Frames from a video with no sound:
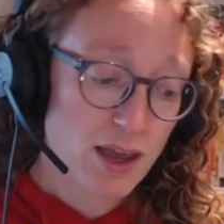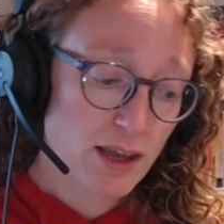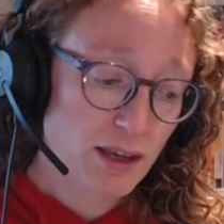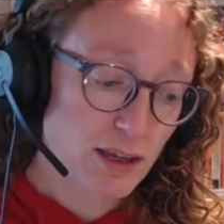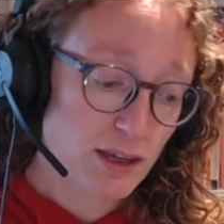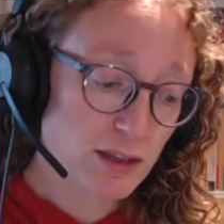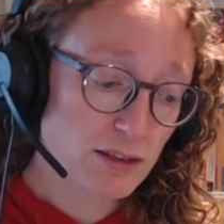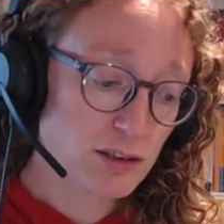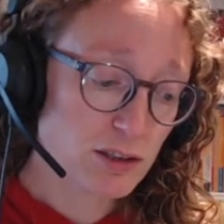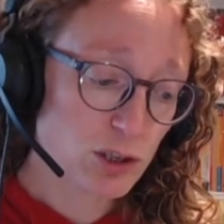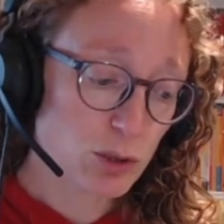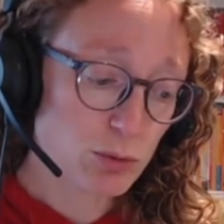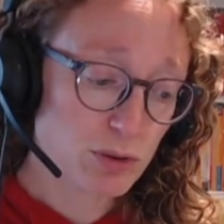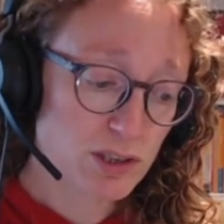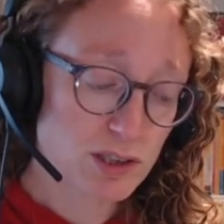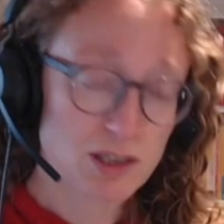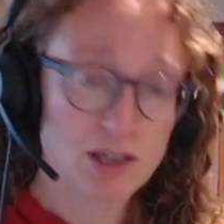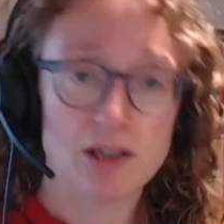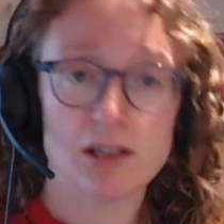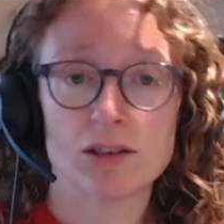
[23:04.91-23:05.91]
kids who are
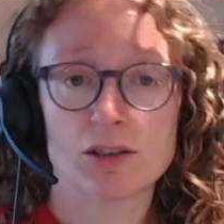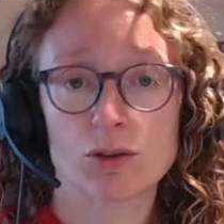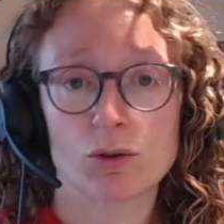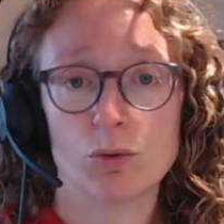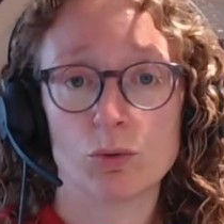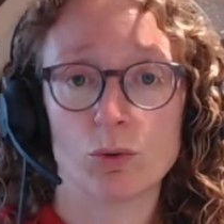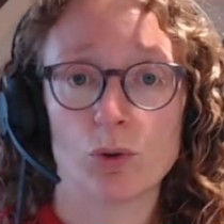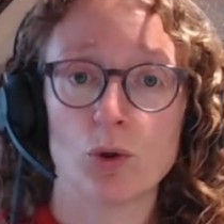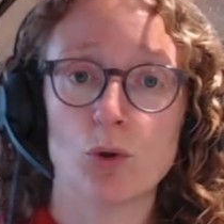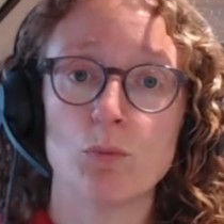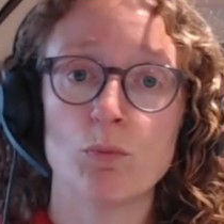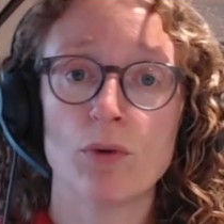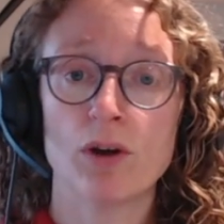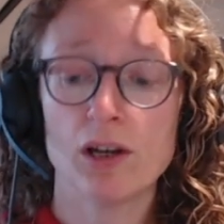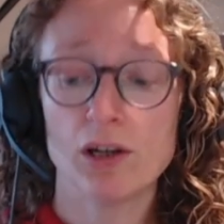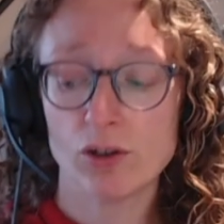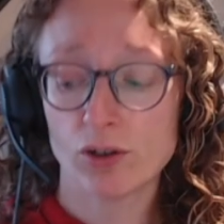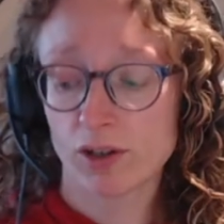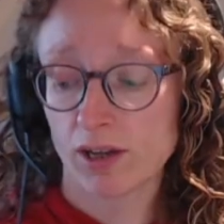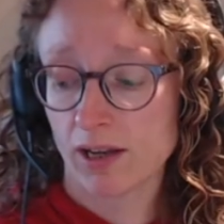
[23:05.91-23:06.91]
still at school, who
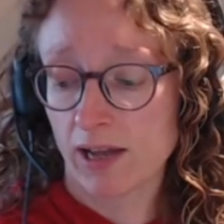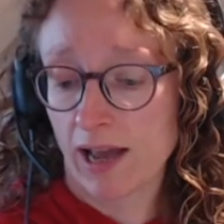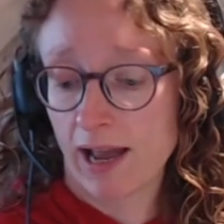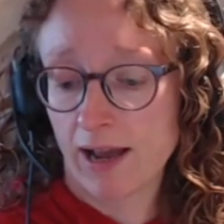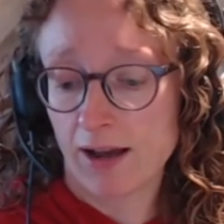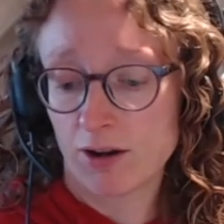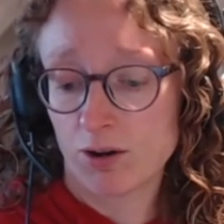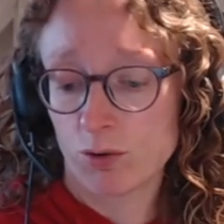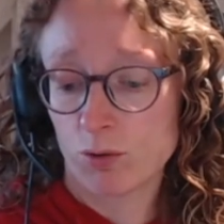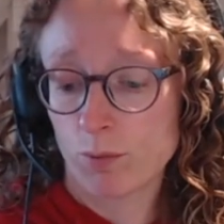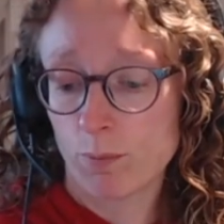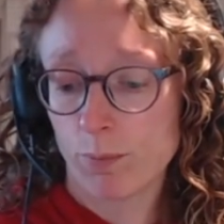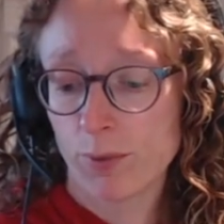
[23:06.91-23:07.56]
might look at how